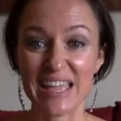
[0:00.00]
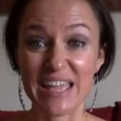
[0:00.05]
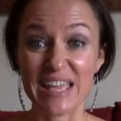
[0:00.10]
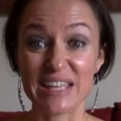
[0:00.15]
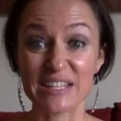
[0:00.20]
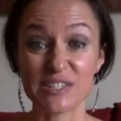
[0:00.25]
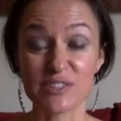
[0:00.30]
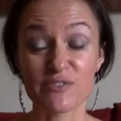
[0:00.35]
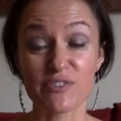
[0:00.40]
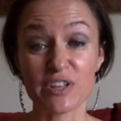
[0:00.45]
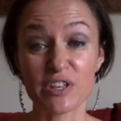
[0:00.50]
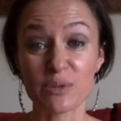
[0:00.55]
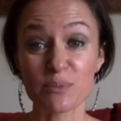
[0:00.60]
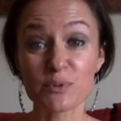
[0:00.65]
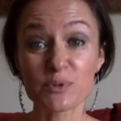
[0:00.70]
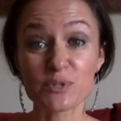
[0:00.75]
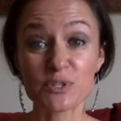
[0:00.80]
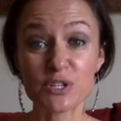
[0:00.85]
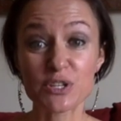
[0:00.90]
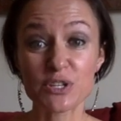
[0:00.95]
it's
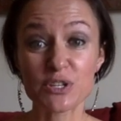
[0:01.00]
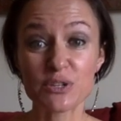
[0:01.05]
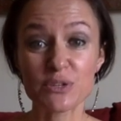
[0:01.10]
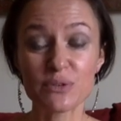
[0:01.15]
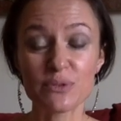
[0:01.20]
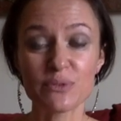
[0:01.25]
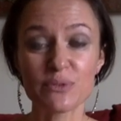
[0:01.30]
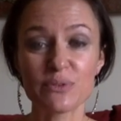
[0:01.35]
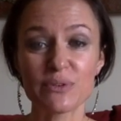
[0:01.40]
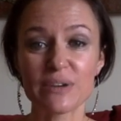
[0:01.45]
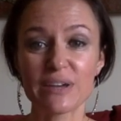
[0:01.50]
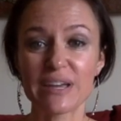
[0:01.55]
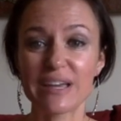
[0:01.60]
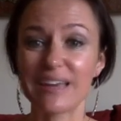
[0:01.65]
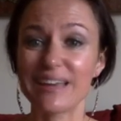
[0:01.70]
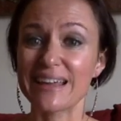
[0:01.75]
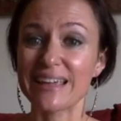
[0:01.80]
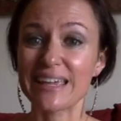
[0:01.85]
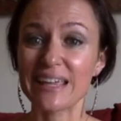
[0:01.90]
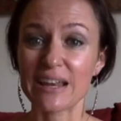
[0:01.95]
available to you,
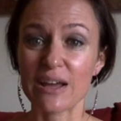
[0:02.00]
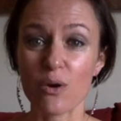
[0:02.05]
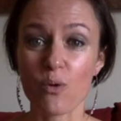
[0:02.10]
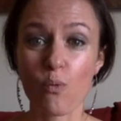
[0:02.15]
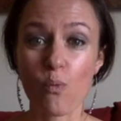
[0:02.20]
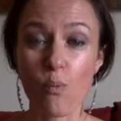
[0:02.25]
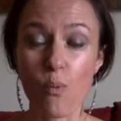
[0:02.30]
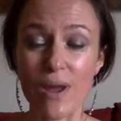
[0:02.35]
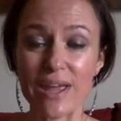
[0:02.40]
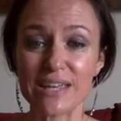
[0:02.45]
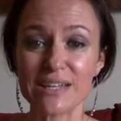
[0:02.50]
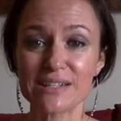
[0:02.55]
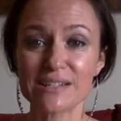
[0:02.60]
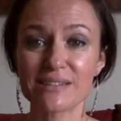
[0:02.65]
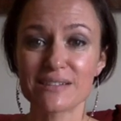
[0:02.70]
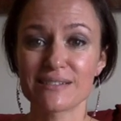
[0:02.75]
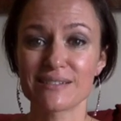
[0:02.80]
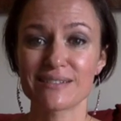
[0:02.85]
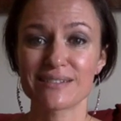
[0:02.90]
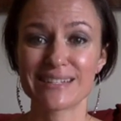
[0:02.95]
and I cannot
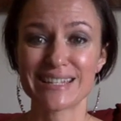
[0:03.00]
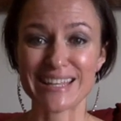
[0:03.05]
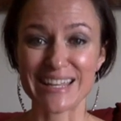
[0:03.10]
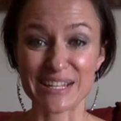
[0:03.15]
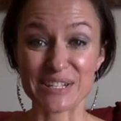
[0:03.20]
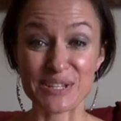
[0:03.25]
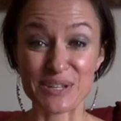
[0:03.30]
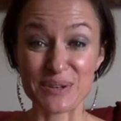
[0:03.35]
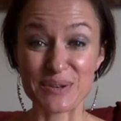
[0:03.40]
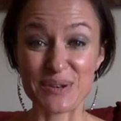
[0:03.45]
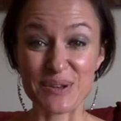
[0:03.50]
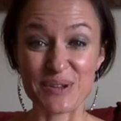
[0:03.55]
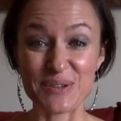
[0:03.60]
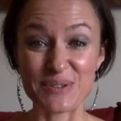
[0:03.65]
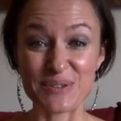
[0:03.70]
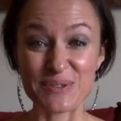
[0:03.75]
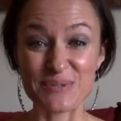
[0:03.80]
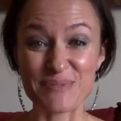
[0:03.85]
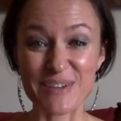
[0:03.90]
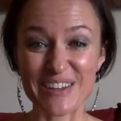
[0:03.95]
wait to get to know
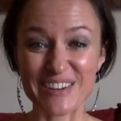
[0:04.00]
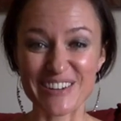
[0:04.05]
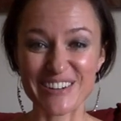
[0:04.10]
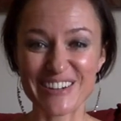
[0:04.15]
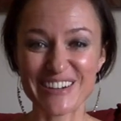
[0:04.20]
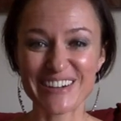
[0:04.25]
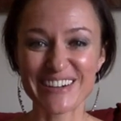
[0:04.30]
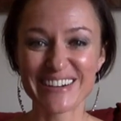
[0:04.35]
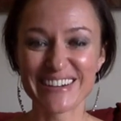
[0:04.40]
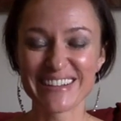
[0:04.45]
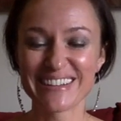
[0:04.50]
you better.